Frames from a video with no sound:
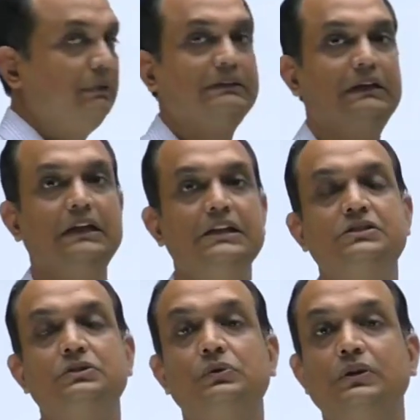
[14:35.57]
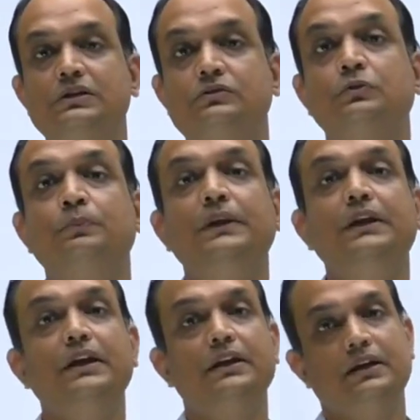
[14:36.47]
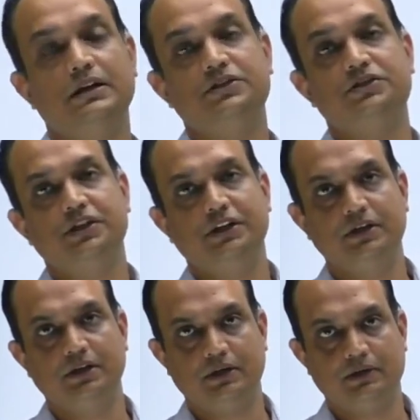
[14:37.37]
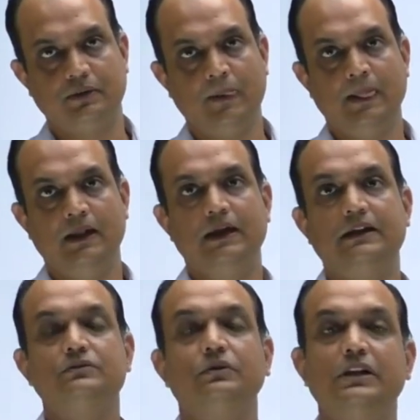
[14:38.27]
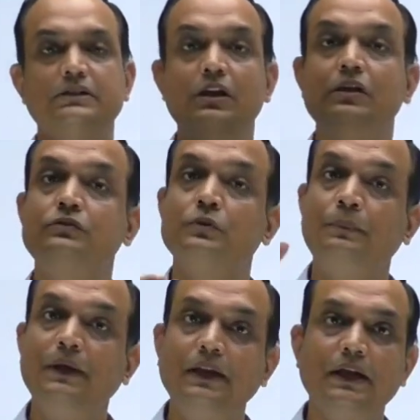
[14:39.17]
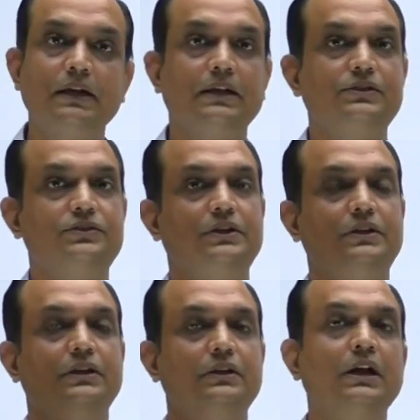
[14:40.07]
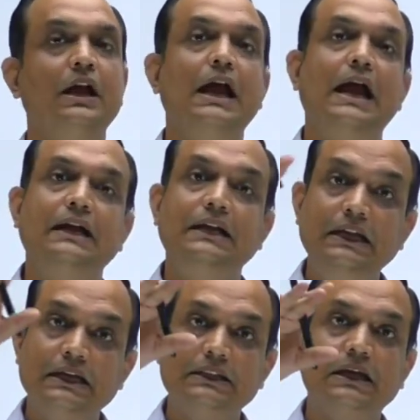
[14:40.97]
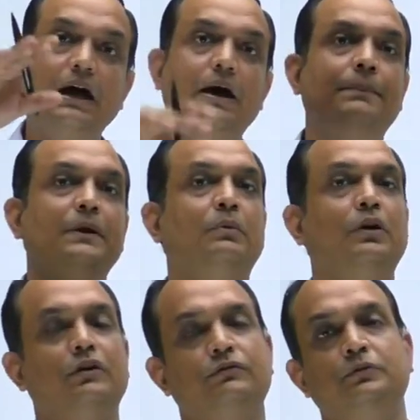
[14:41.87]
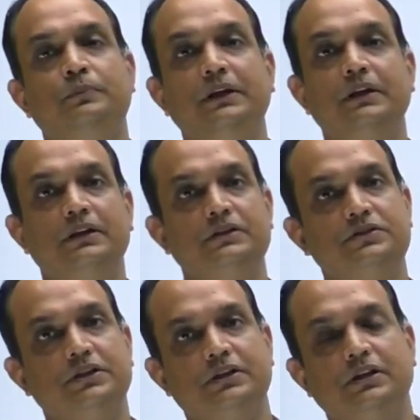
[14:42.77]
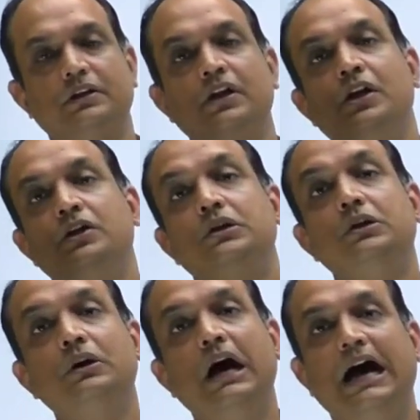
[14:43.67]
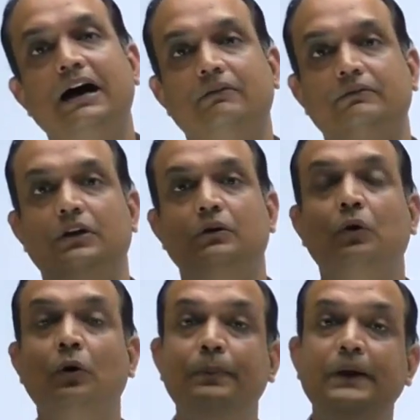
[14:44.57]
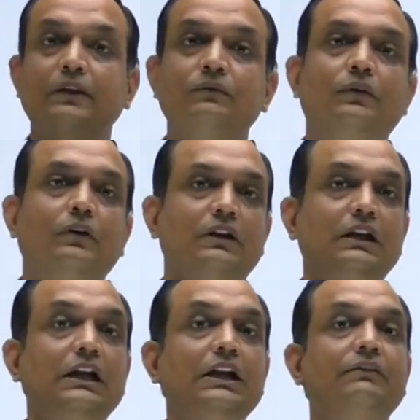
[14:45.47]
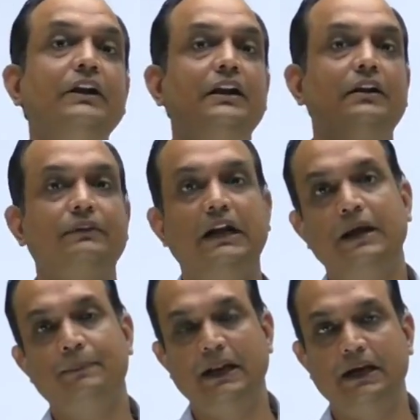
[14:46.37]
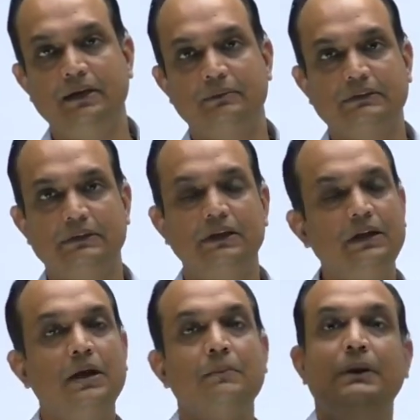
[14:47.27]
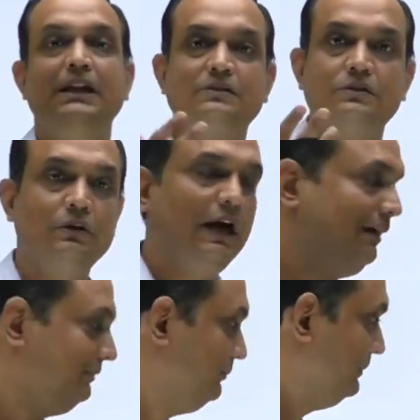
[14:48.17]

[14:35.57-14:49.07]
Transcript: muscle is known as superior constrictor. It is known as superior constrictor and near the upper border of superior constrictor you have the opening for the levator veli palatini muscle plus you have the